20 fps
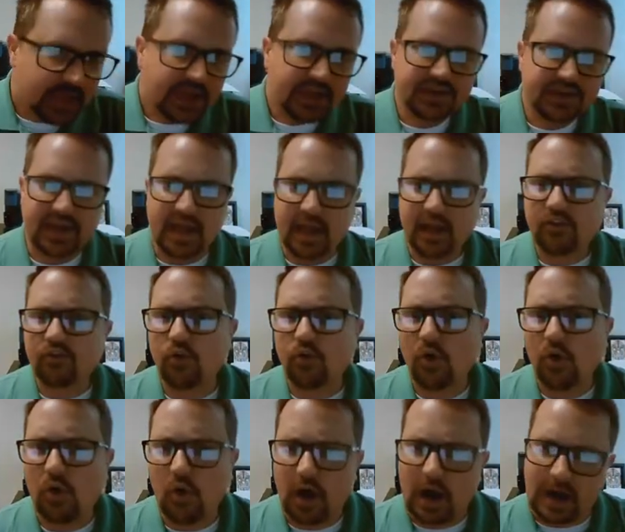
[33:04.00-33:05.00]

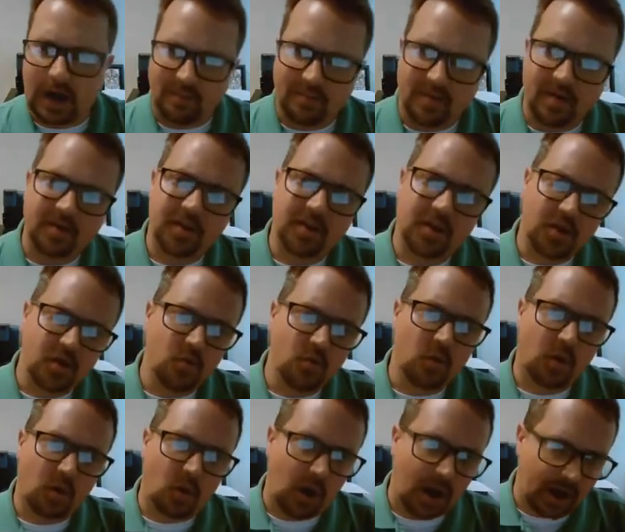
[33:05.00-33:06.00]
Natural acquired immunity,
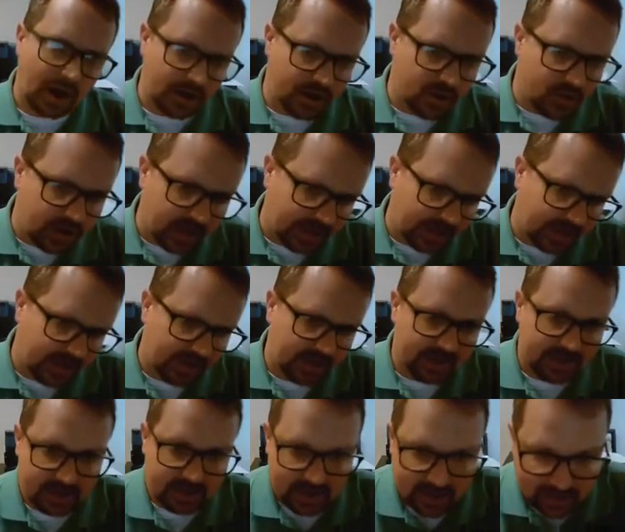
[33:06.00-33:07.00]
you get
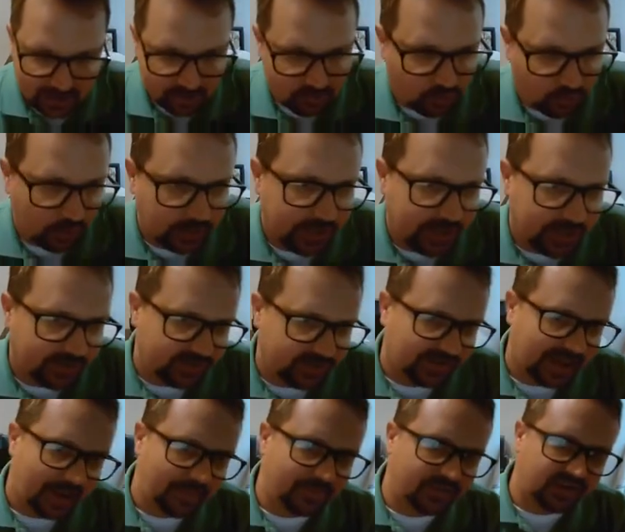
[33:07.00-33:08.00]
it naturally, as
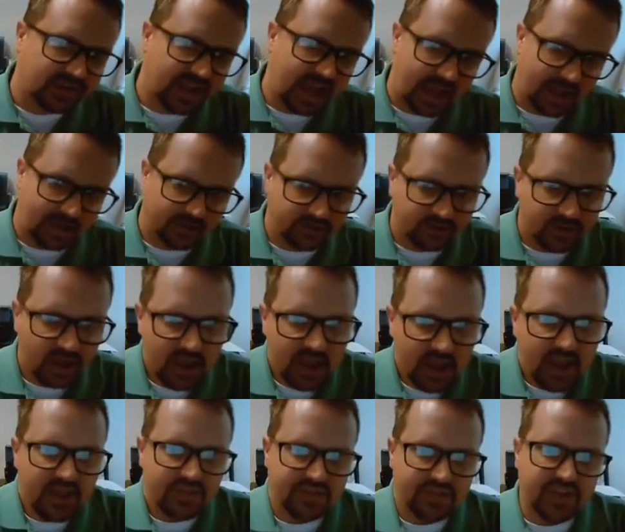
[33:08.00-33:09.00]
the name says.
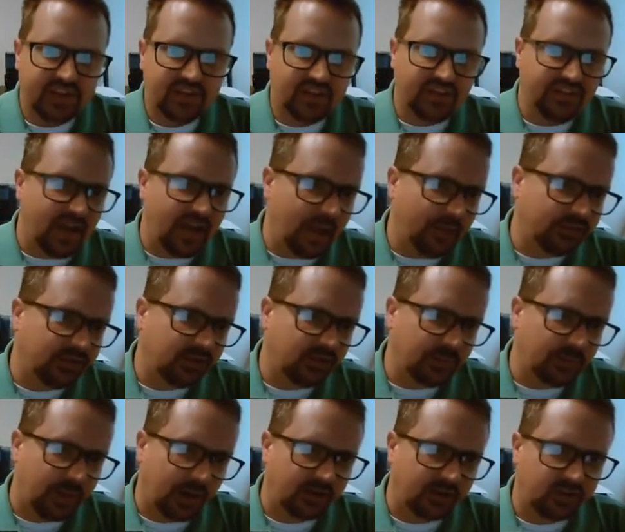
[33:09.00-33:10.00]
This develops as a
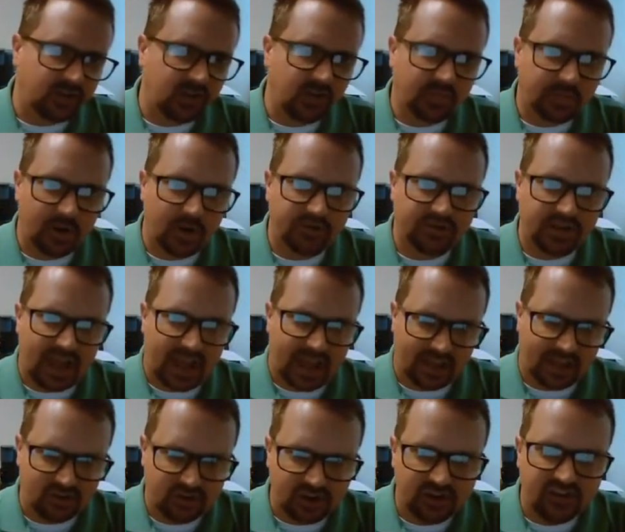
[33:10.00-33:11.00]
person exposed to
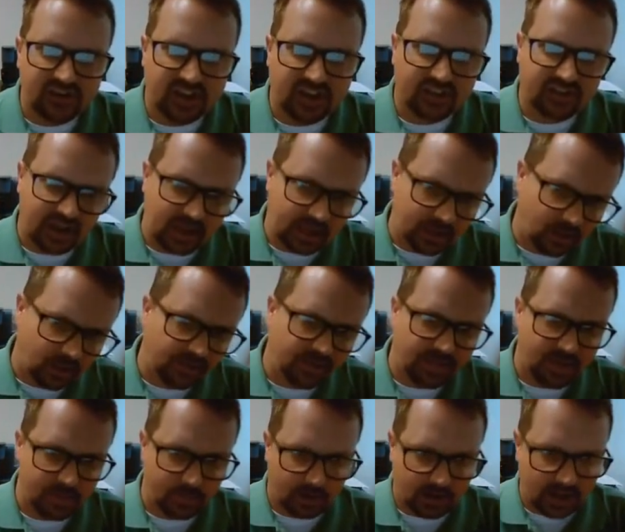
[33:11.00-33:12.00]
antigens gets ill and then
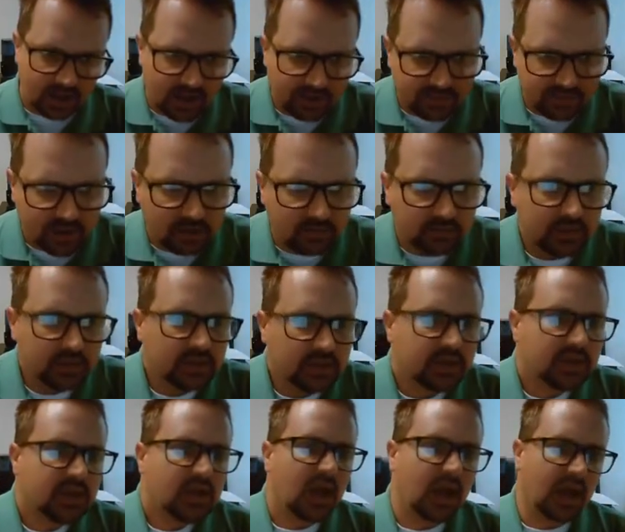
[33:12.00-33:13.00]
they recover.
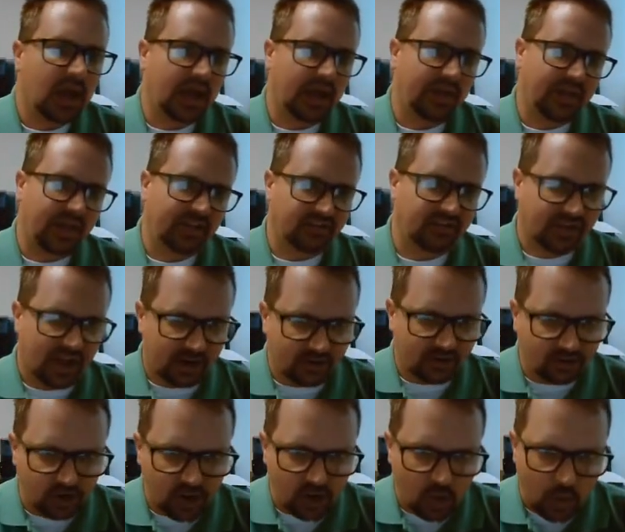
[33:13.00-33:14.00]
That's
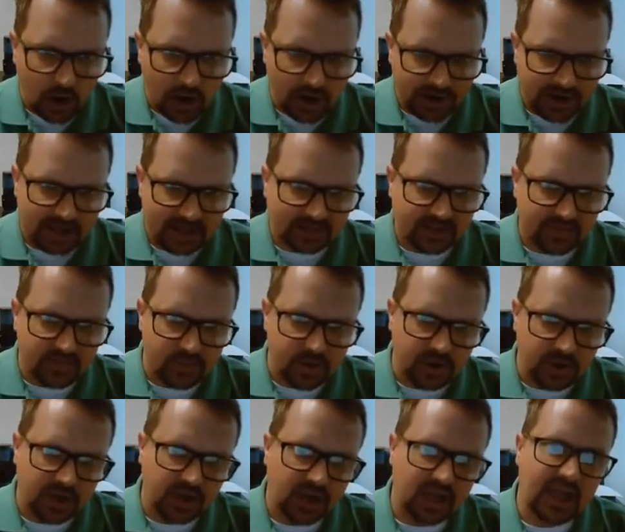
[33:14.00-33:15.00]
naturally acquired active
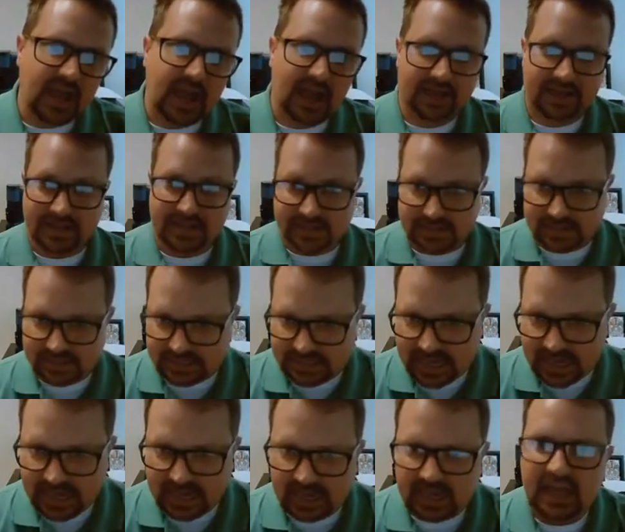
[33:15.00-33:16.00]
immunity. I get
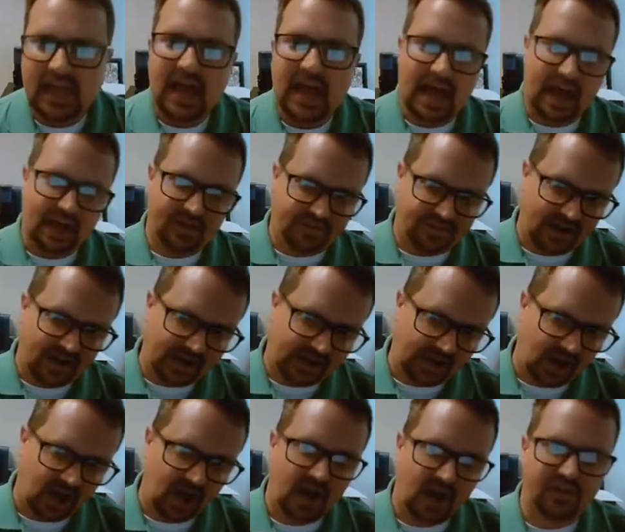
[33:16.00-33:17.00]
sick, I fight
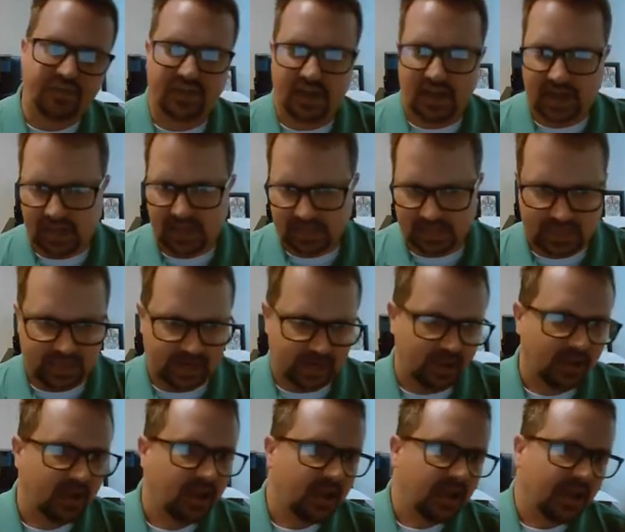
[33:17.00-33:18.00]
it off, I get
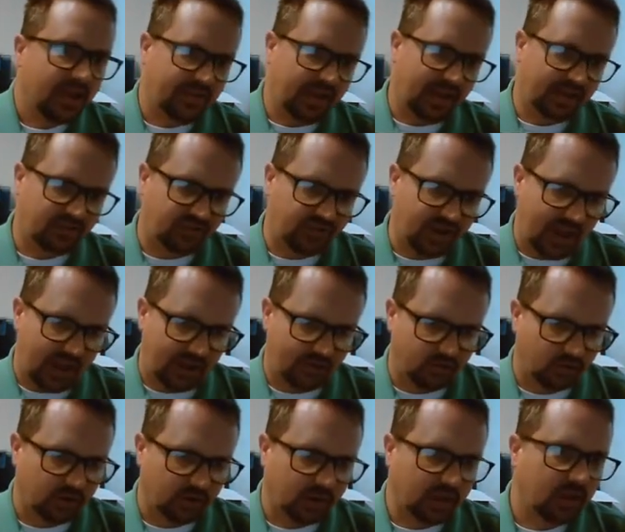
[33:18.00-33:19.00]
it. That's
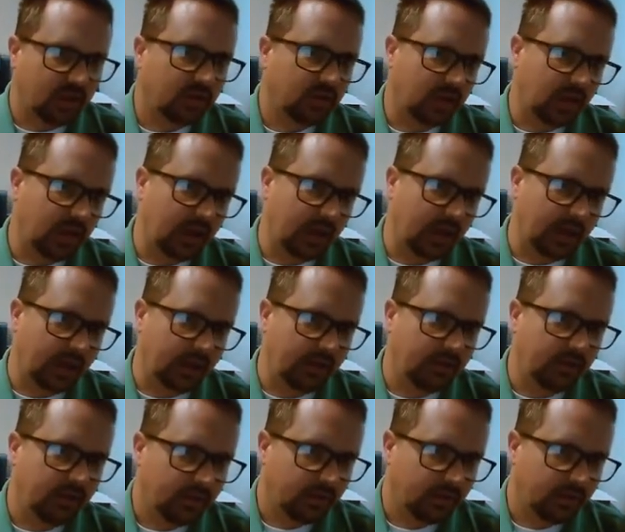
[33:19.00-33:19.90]
naturally, okay?